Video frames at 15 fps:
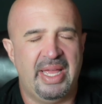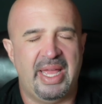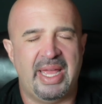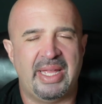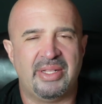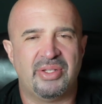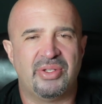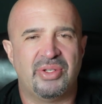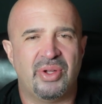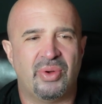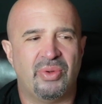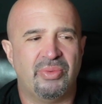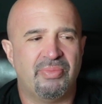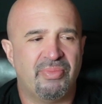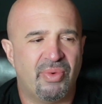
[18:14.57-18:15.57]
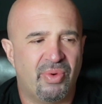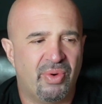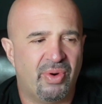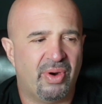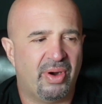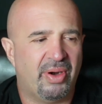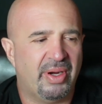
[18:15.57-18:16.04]
and sold
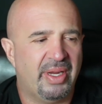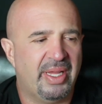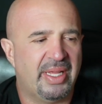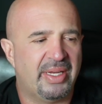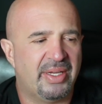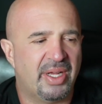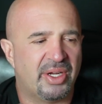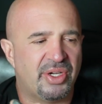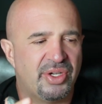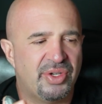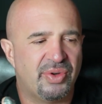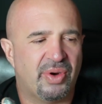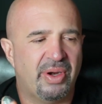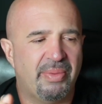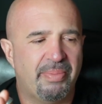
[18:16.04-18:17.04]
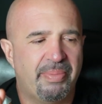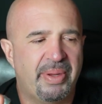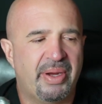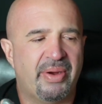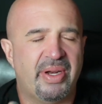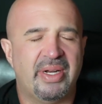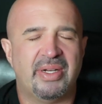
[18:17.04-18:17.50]
more in a short
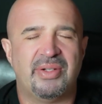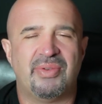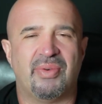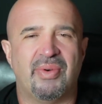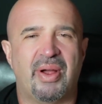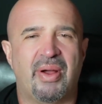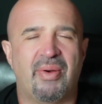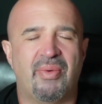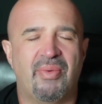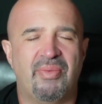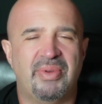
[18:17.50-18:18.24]
period of uh,